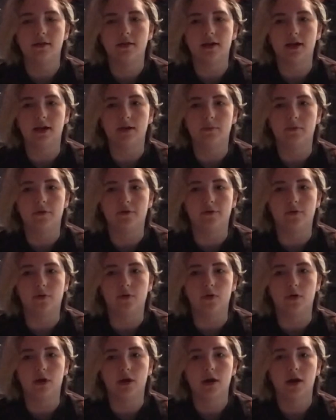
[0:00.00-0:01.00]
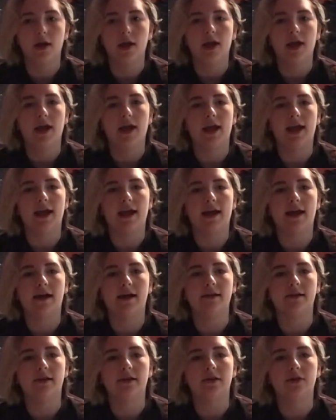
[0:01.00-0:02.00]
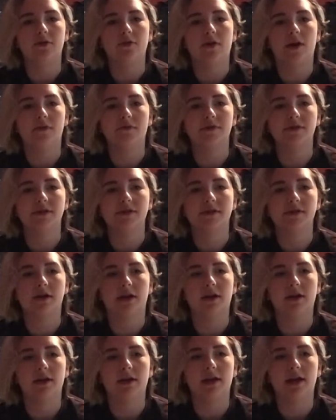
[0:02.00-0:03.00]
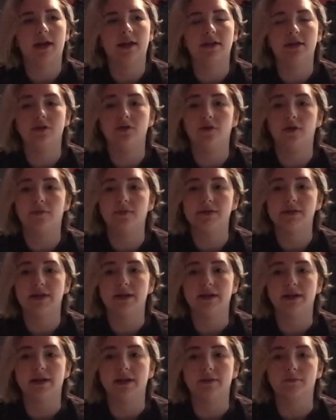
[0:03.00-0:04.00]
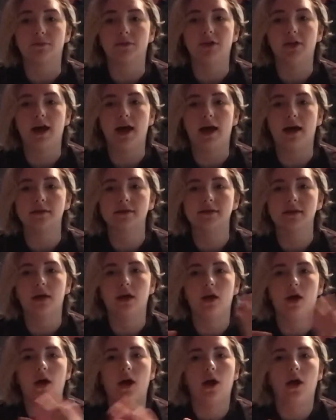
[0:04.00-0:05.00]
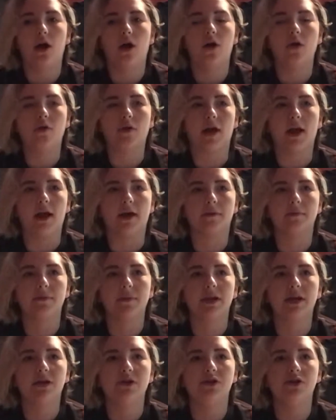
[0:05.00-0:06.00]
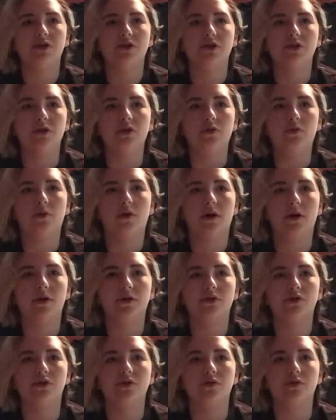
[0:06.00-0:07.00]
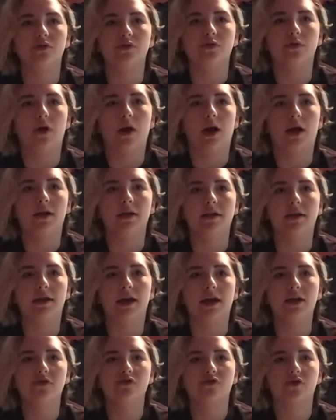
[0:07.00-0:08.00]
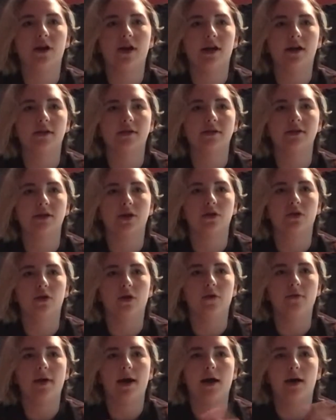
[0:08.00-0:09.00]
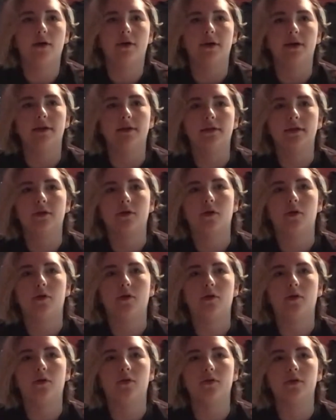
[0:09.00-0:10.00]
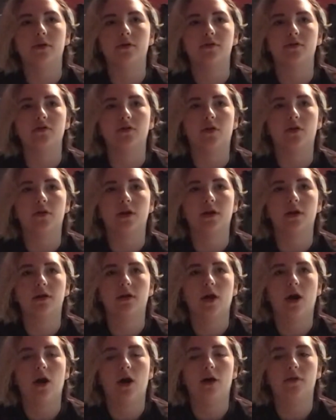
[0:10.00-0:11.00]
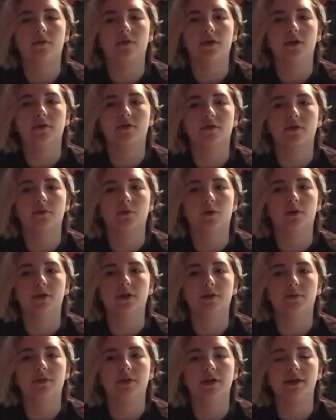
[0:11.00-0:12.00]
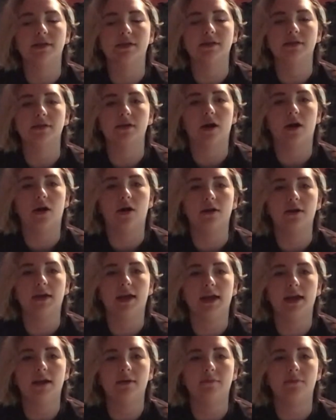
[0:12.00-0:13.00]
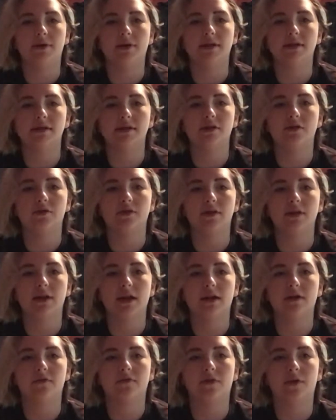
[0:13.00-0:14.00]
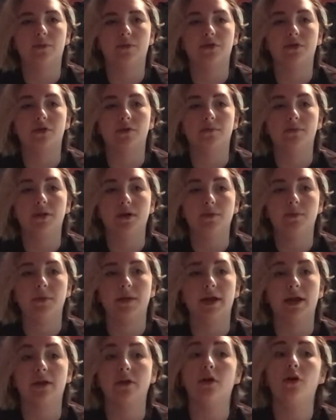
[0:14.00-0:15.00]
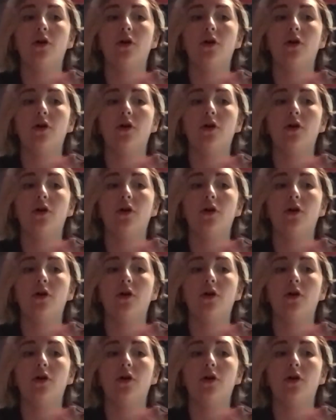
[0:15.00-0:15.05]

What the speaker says: night before, and you have to study, and then you have a 10 a.m. class. Okay, do you want to get dressed, go out in the cold to go get coffee from one of the places on campus that you can get it from with your meal plan,